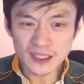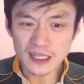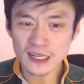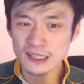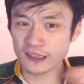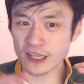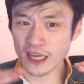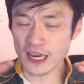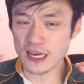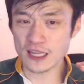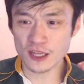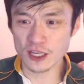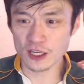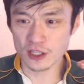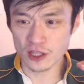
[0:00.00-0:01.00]

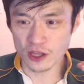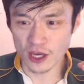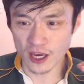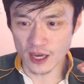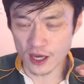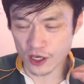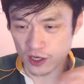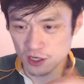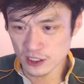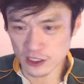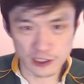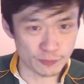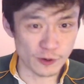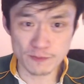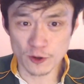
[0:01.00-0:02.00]
The
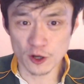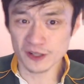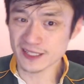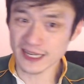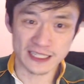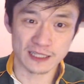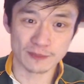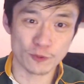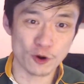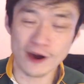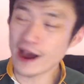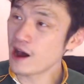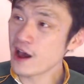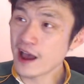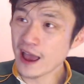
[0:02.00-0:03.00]
Springboks gets the ball
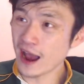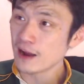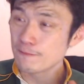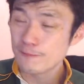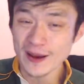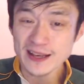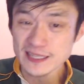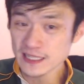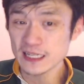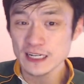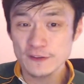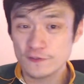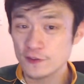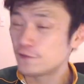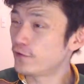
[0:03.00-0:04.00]
out, and basically
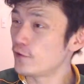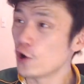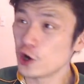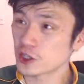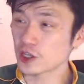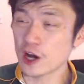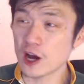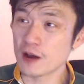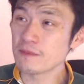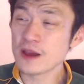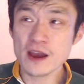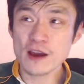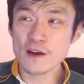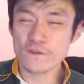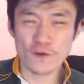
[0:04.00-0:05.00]
for the first time
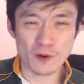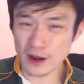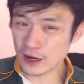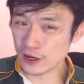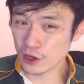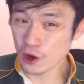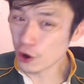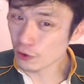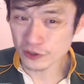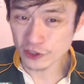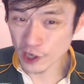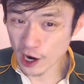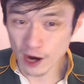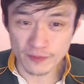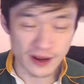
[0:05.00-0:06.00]
for a long
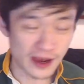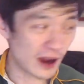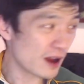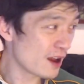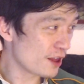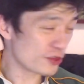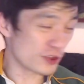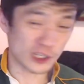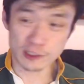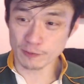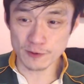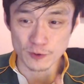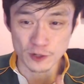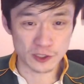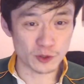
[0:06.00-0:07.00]
time now, the
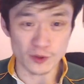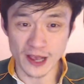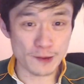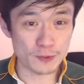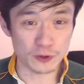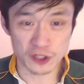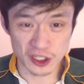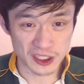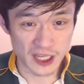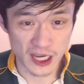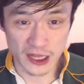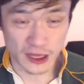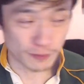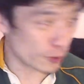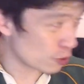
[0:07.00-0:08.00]
Springboks were able to just get
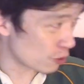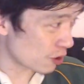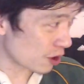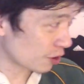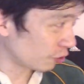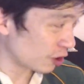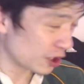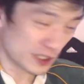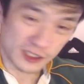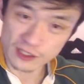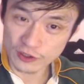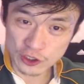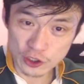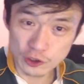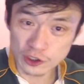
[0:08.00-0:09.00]
the ball across,
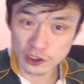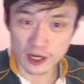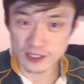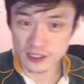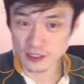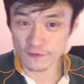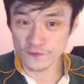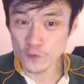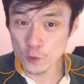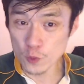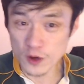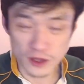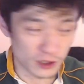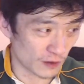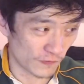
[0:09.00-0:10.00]
utilizing the full width
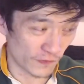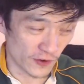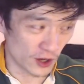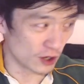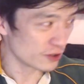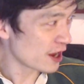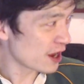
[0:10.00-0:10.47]
of the field,